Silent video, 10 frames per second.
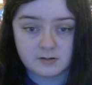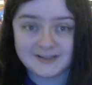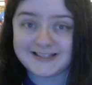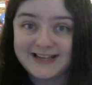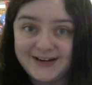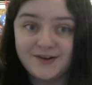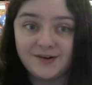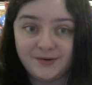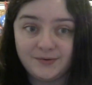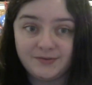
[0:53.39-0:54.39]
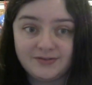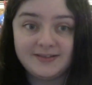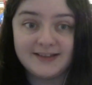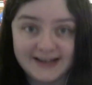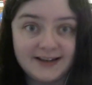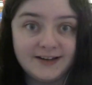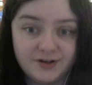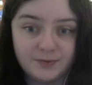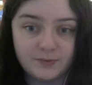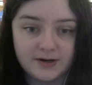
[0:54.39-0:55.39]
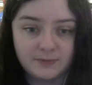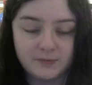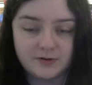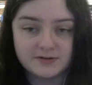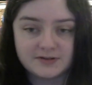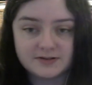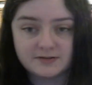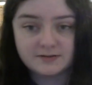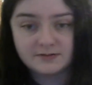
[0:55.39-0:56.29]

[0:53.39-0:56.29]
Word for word: Does he know that he knew what it was?